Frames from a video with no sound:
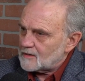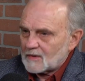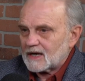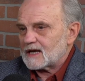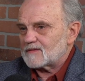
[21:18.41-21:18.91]
They
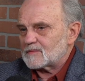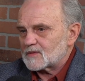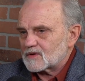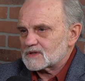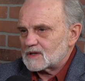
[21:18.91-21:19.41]
might have a
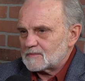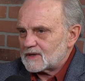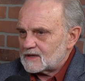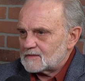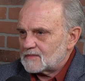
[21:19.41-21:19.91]
personal
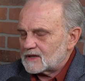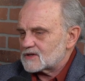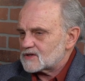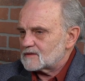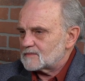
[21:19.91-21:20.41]
opinion, but
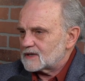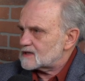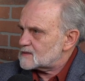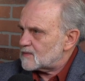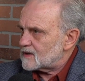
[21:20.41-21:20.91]
it shouldn't be
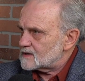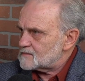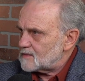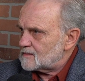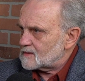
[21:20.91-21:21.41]

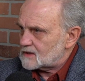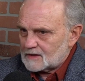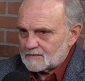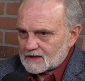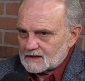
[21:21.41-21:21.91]
expressed
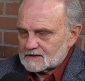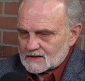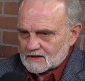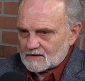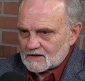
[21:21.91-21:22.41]
publicly
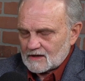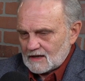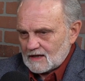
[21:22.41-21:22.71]
because they're